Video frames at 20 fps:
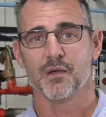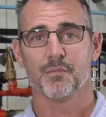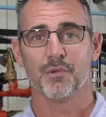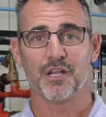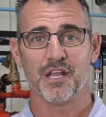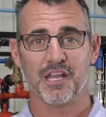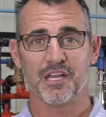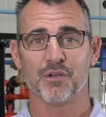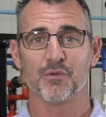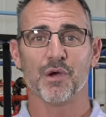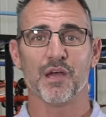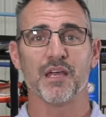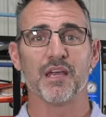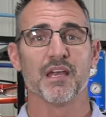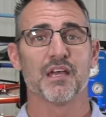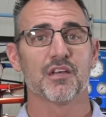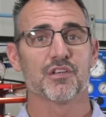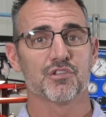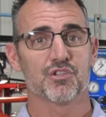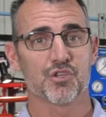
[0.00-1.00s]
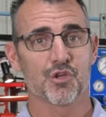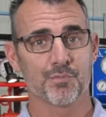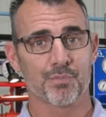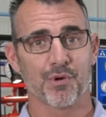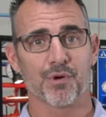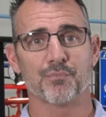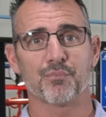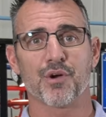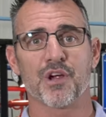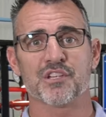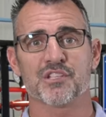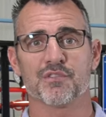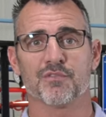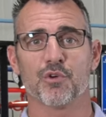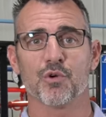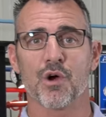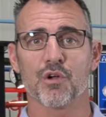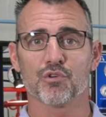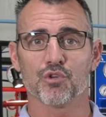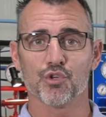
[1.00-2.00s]
But anyway, super impressive.
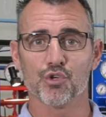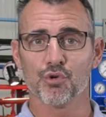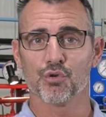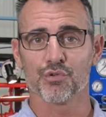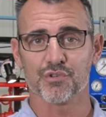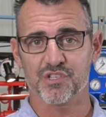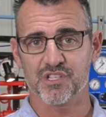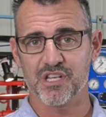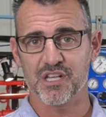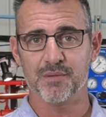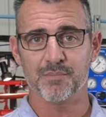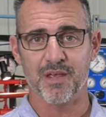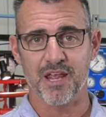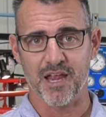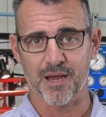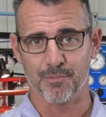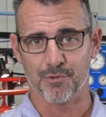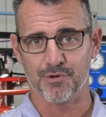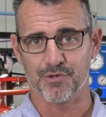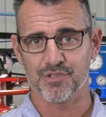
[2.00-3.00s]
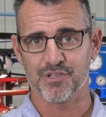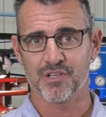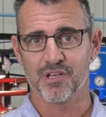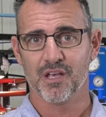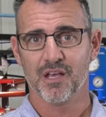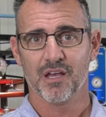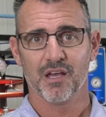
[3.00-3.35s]
Go out and Google steam hammers.